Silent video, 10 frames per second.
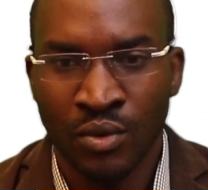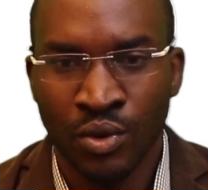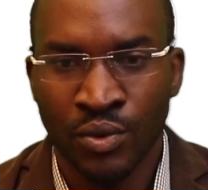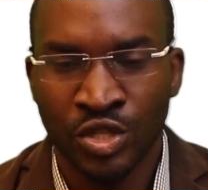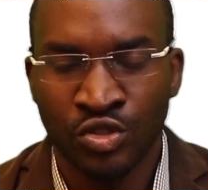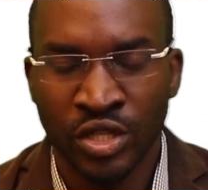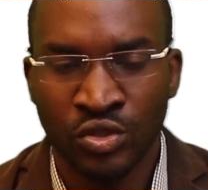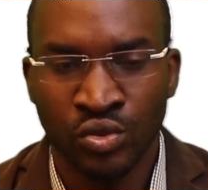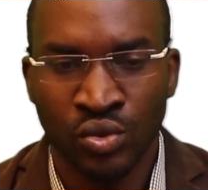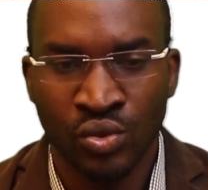We were trying
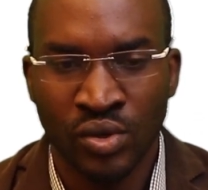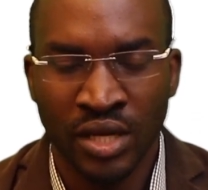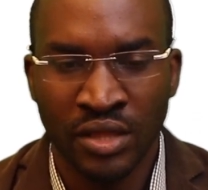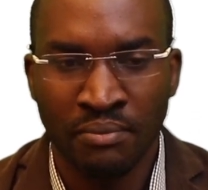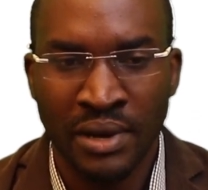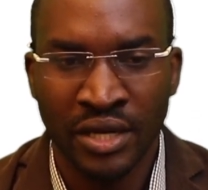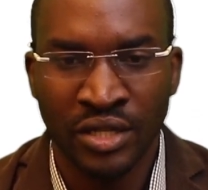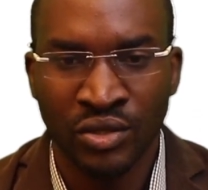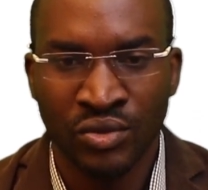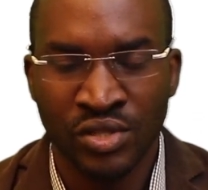to look at the bank
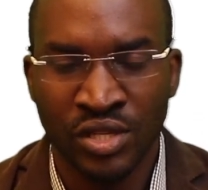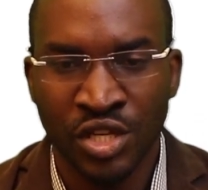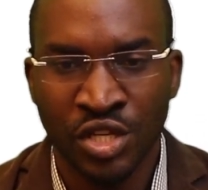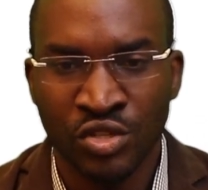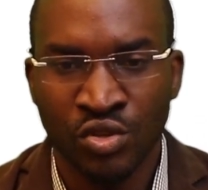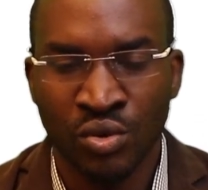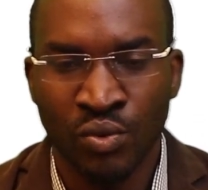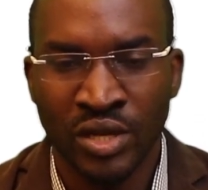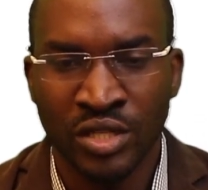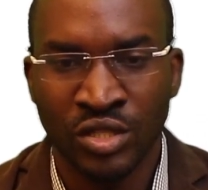reconciliation, so we
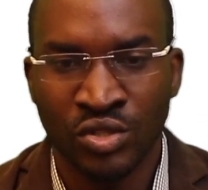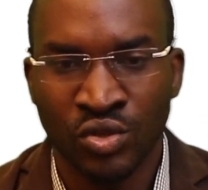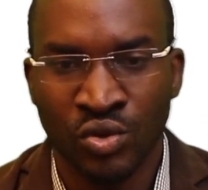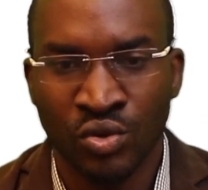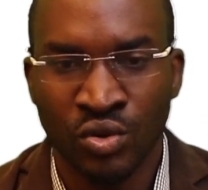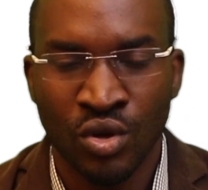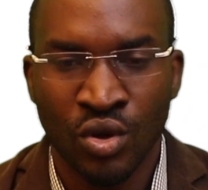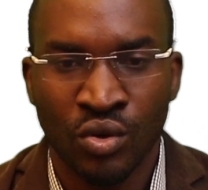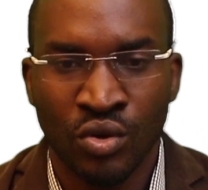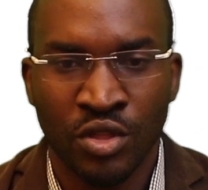went into
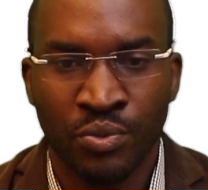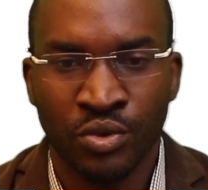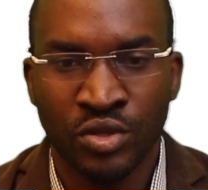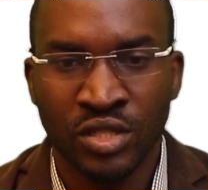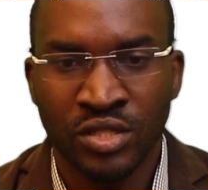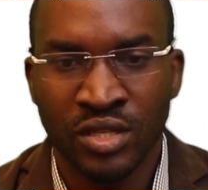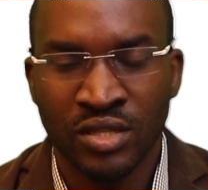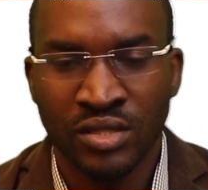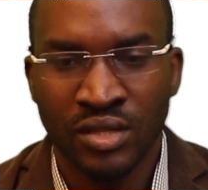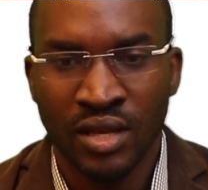the
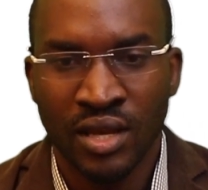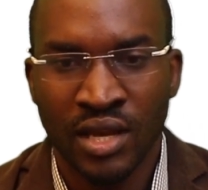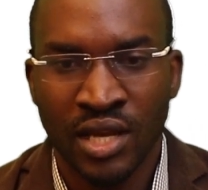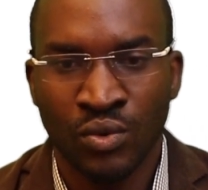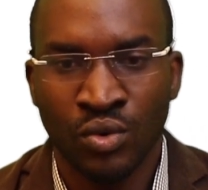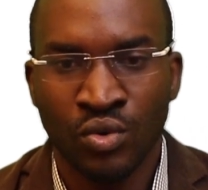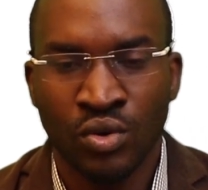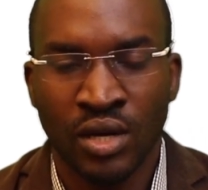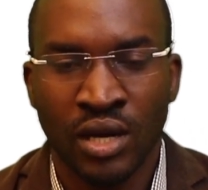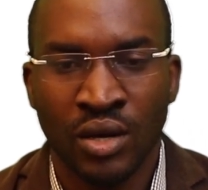processes and we
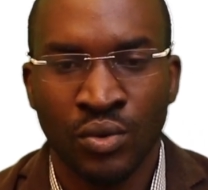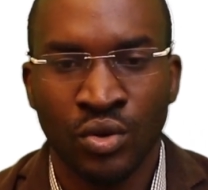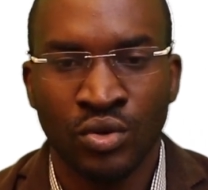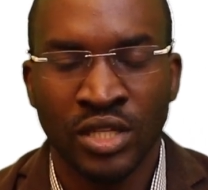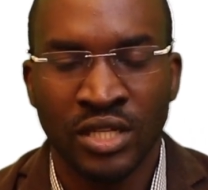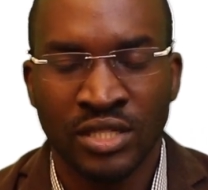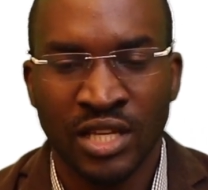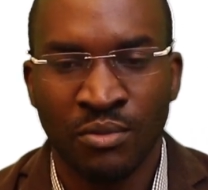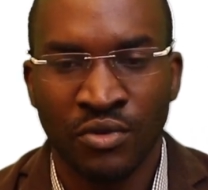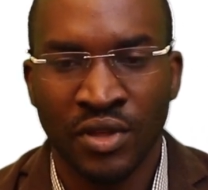looked at
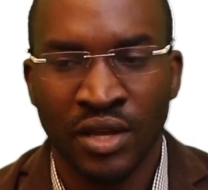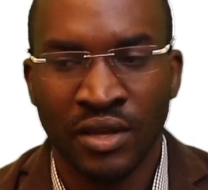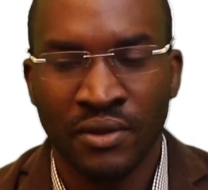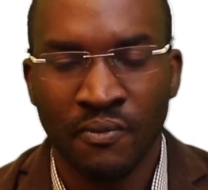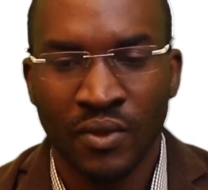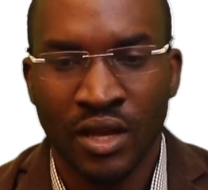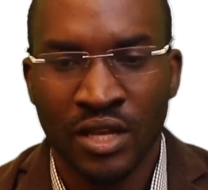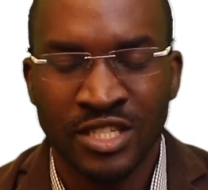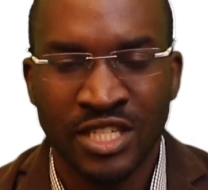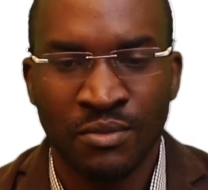some of the
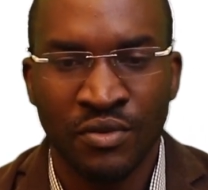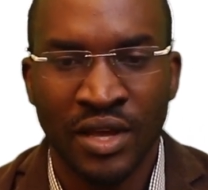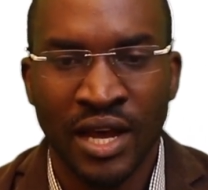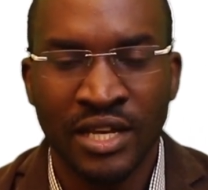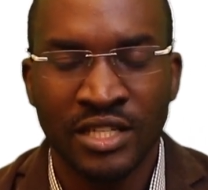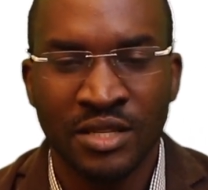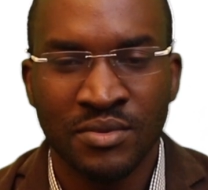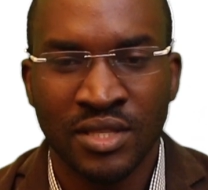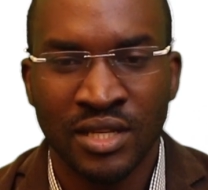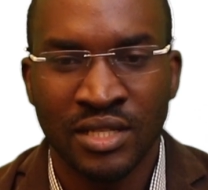
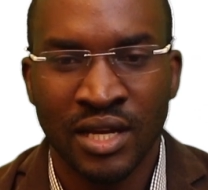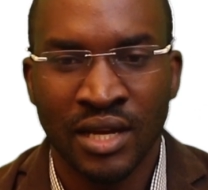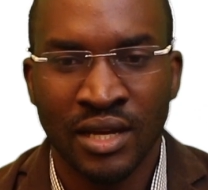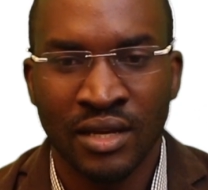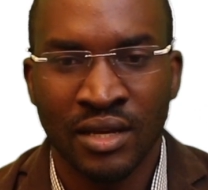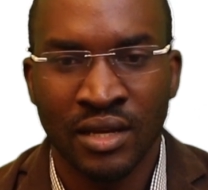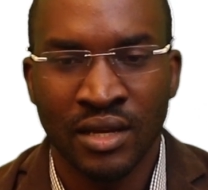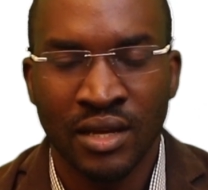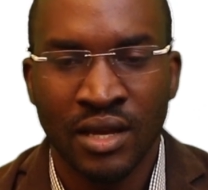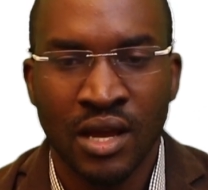items that are
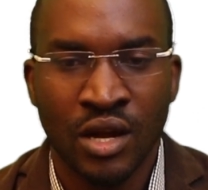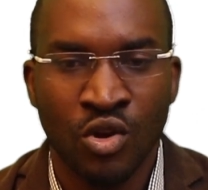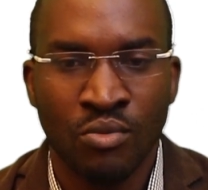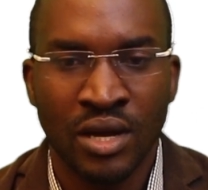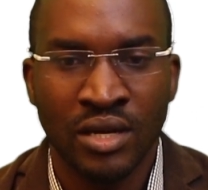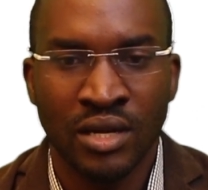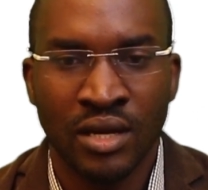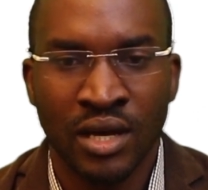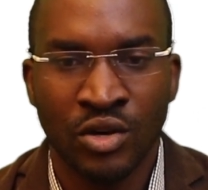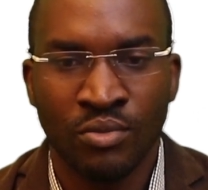
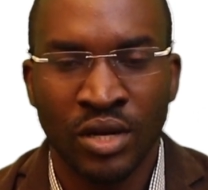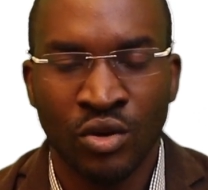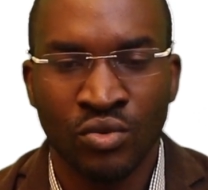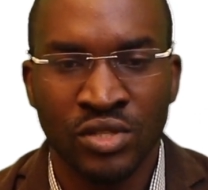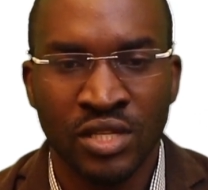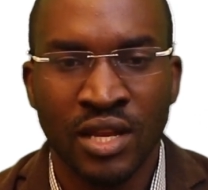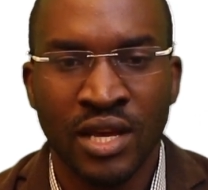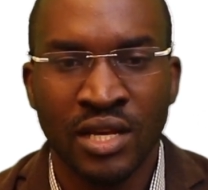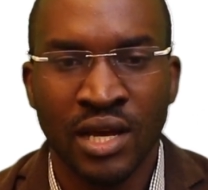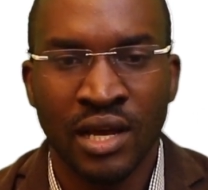normally
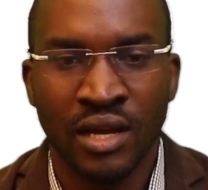considered